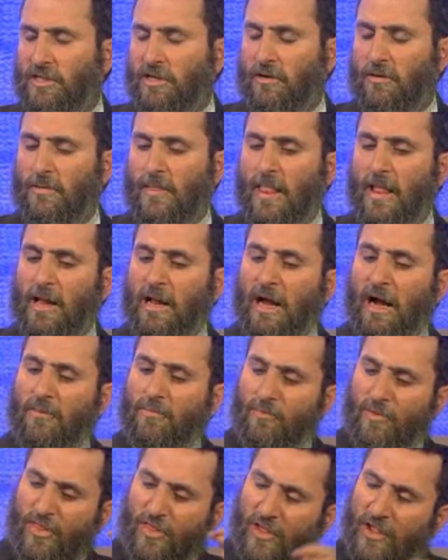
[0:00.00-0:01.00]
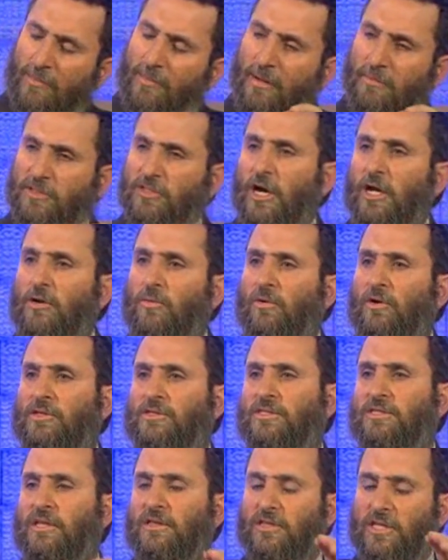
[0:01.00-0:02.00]
there. The thing about Madonna
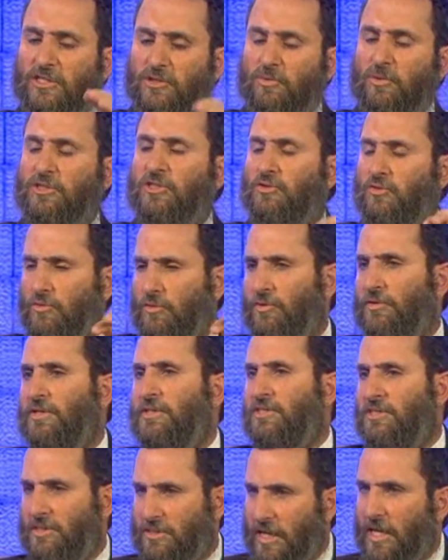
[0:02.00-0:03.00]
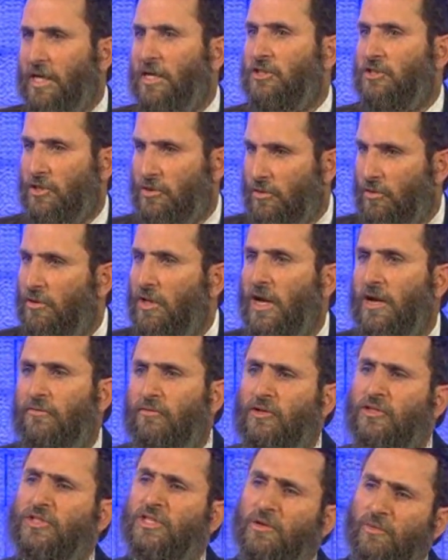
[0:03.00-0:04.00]
was that this was through this stage in her life
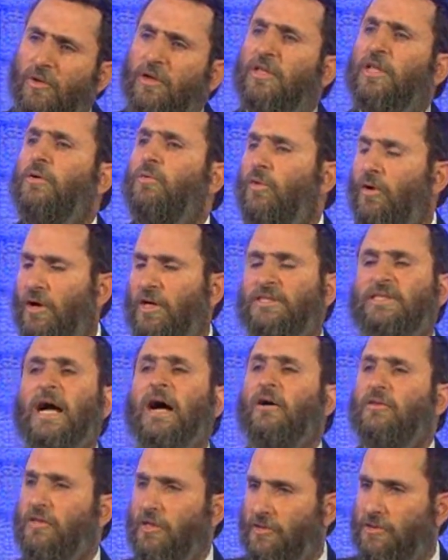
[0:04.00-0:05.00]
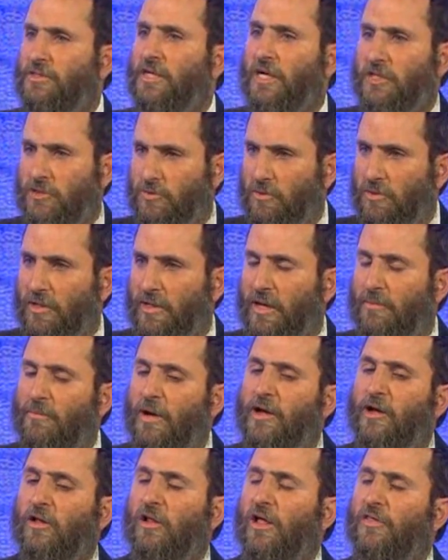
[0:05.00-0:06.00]
where she really was out there sexually, and
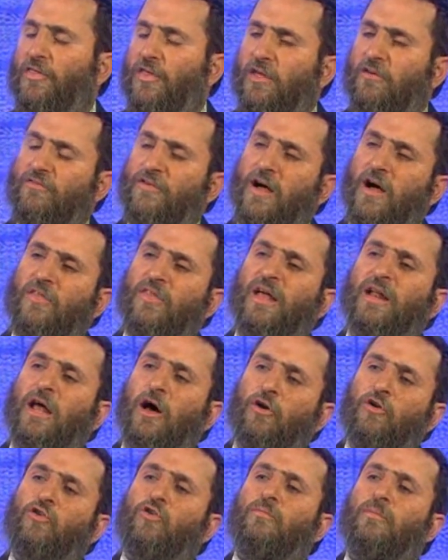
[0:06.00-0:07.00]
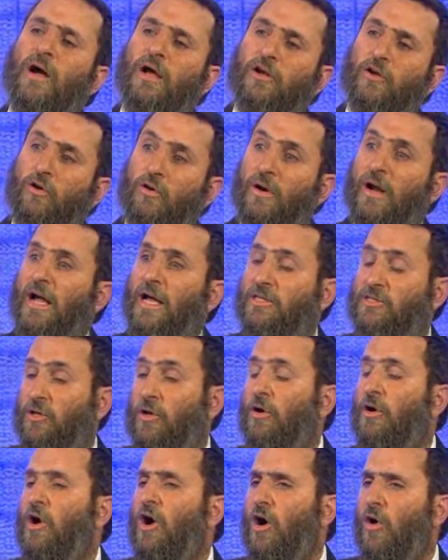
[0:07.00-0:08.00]
Michael, I think, found that undermined her as
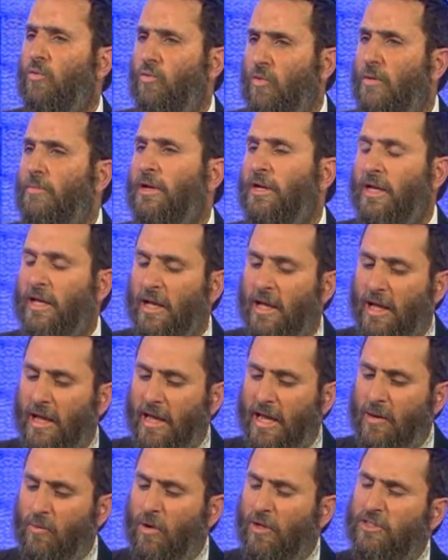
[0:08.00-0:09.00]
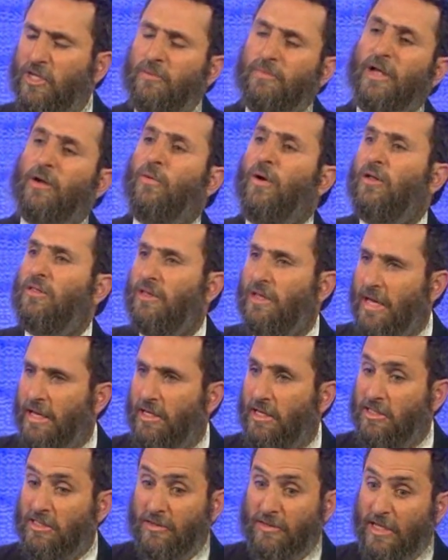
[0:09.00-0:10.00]
a woman. He wanted to be around
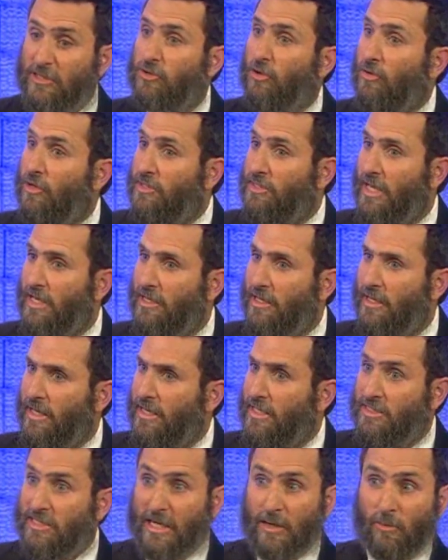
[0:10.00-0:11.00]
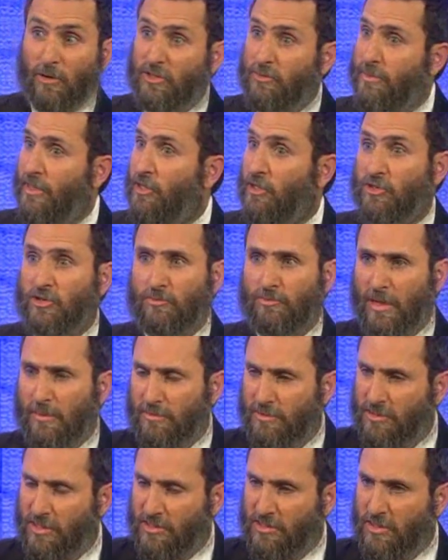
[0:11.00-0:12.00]
ladies, and they started dating, and he said it wasn't because they're
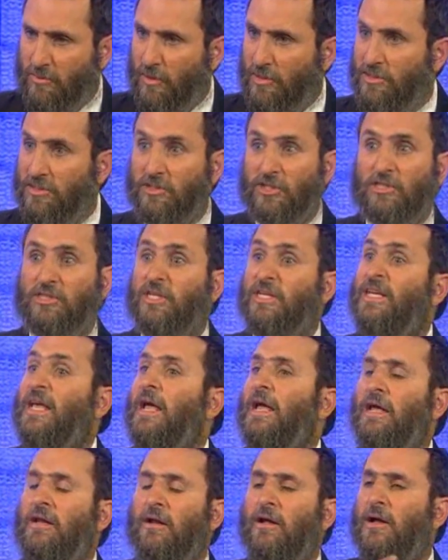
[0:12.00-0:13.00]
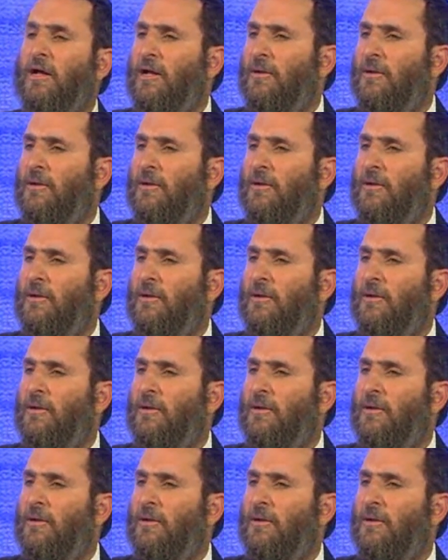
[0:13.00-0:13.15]
publicists, it wasn't just to gain,